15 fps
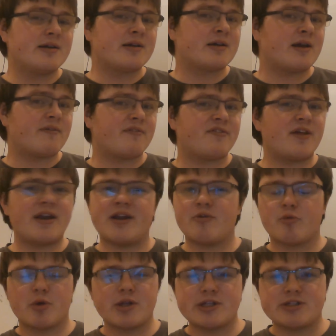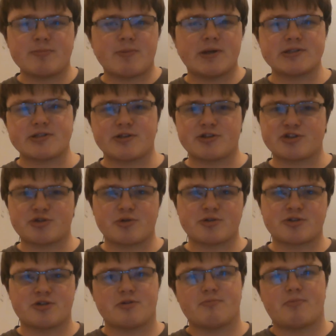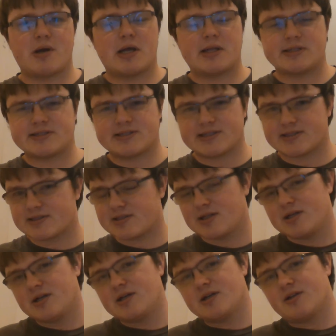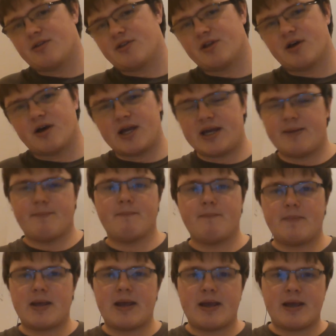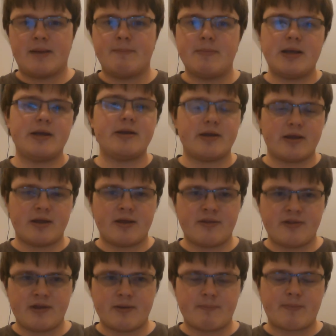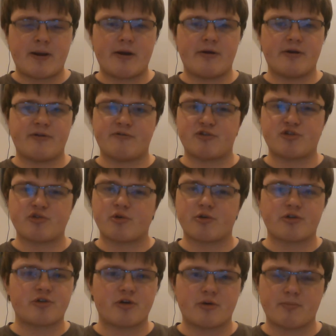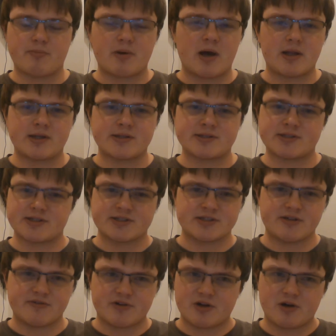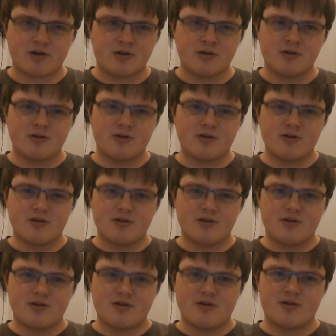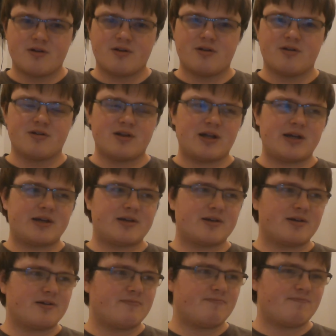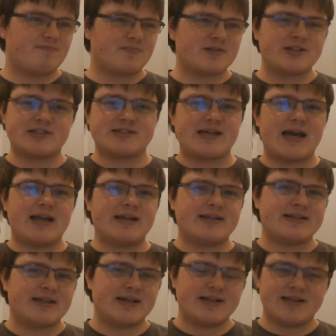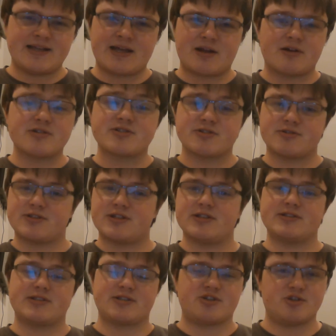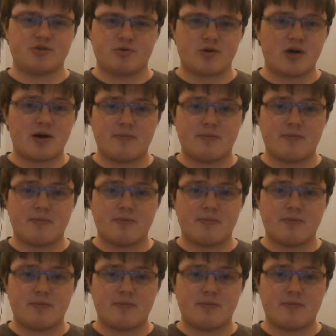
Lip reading: given that it really depends on the short-term politics. The imperative short-term politics of it all. Like, because that also tends to